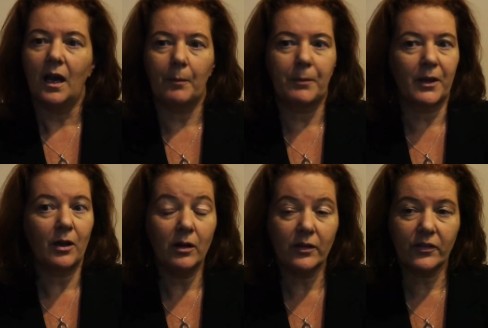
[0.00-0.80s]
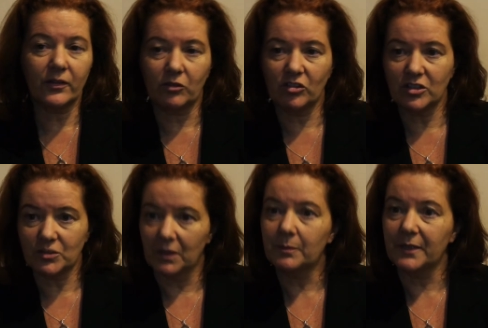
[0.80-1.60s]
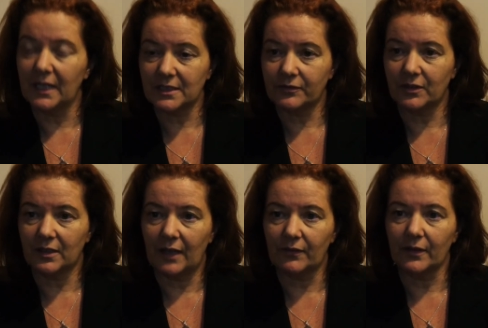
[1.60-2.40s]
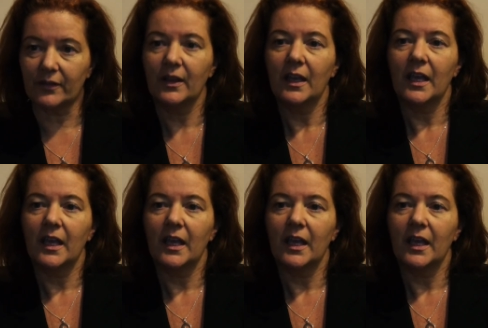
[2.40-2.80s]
Because children will be at different levels,